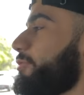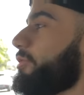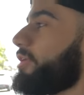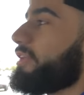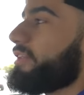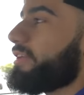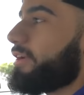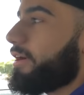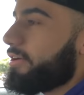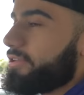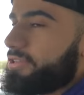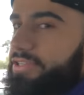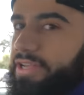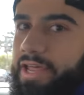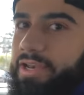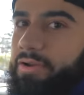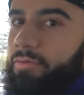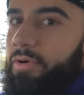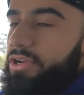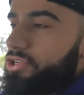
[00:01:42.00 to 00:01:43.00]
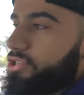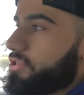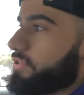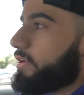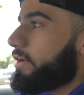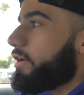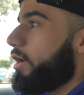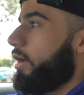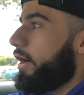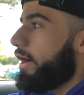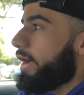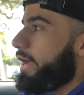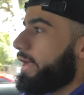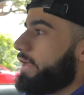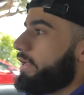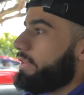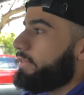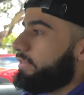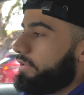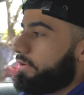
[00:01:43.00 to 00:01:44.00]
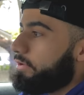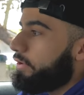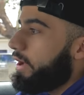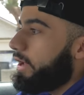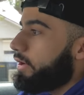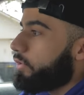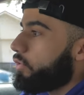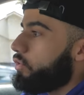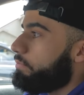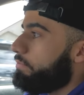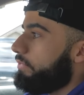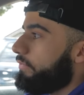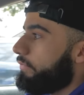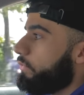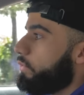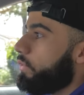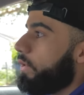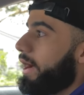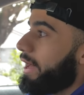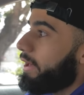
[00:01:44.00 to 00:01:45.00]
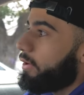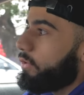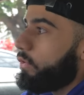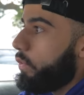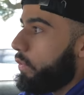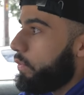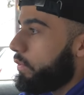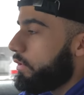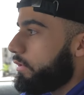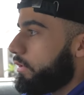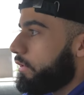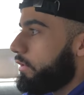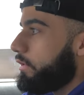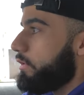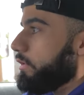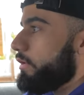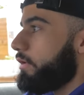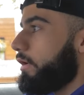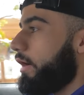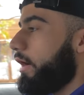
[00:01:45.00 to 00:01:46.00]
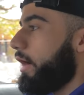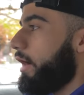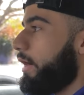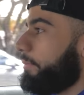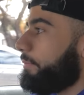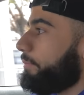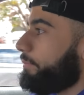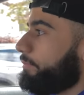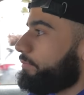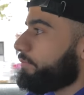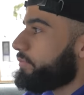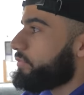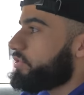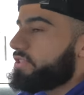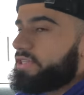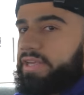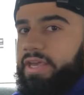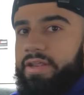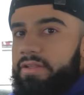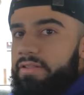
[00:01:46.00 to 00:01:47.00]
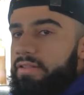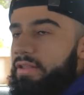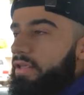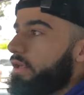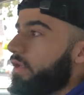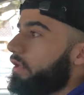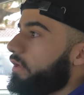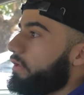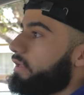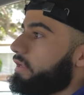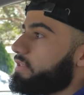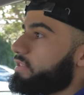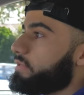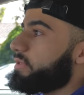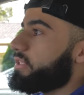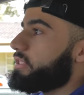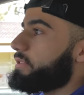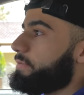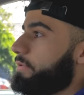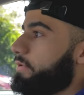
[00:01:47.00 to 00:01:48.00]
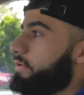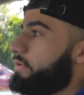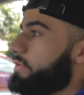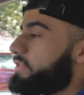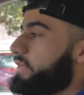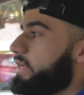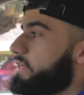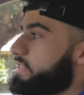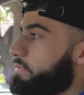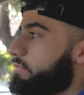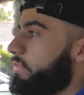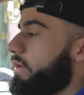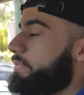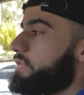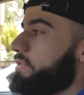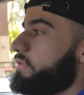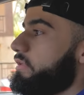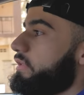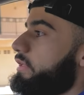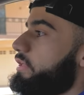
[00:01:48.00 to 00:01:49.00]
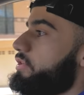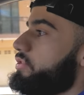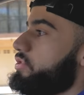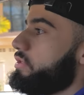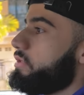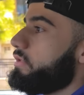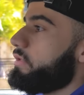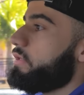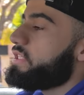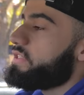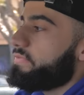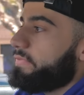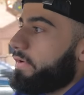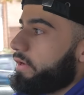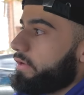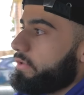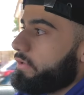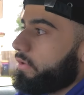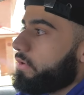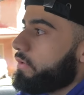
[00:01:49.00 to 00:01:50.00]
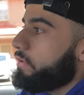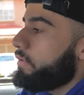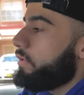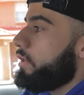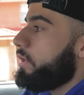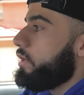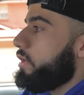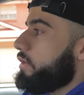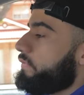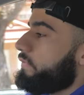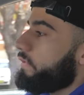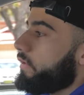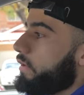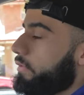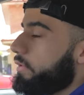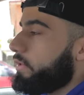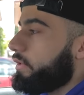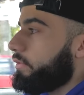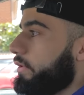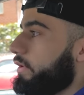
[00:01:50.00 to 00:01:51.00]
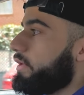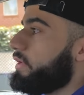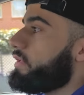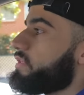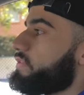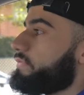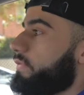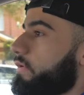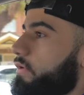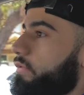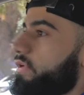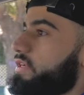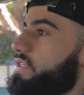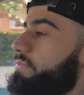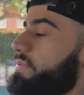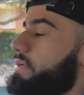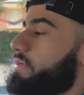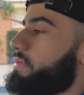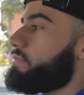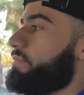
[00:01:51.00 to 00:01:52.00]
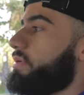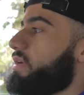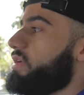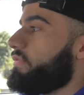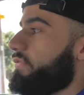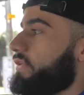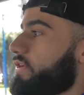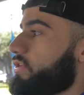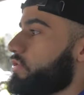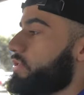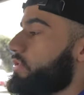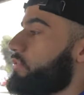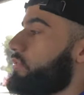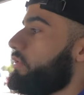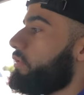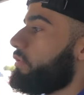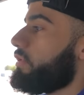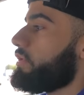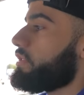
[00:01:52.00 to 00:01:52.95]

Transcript: what I'd encourage to anyone, just like I didn't know how to cook before at all, um, just get in there, get some experience, get some reps in the kitchen. It's fun, you know. Follow ingredients, follow recipes, be adventurous with your